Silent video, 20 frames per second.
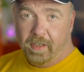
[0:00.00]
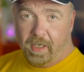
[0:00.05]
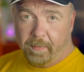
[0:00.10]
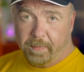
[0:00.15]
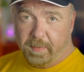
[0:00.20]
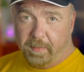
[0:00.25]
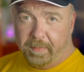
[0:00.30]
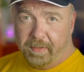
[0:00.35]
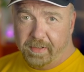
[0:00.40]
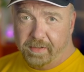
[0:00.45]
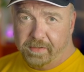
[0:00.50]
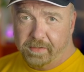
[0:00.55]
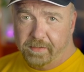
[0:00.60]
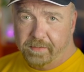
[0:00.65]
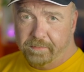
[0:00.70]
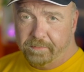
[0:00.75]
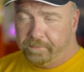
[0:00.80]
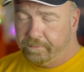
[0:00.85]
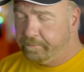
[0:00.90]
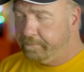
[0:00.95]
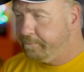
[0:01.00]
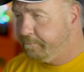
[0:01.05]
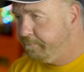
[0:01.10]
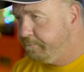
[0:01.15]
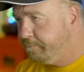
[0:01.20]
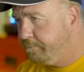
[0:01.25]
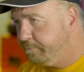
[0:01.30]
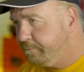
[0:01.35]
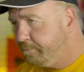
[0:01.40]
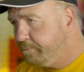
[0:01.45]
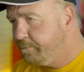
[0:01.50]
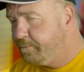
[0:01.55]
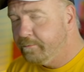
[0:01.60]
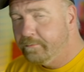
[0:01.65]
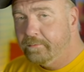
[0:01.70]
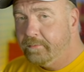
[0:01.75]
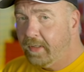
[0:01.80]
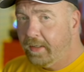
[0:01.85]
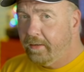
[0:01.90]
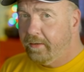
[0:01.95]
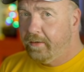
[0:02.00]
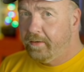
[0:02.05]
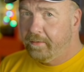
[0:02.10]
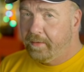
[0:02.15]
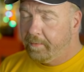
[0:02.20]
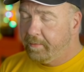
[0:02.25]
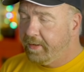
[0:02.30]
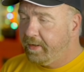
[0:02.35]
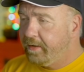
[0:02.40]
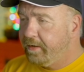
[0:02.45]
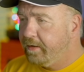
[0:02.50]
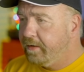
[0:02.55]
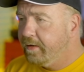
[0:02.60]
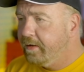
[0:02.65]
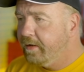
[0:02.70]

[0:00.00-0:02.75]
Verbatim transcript: optimizer. No, I'm kidding.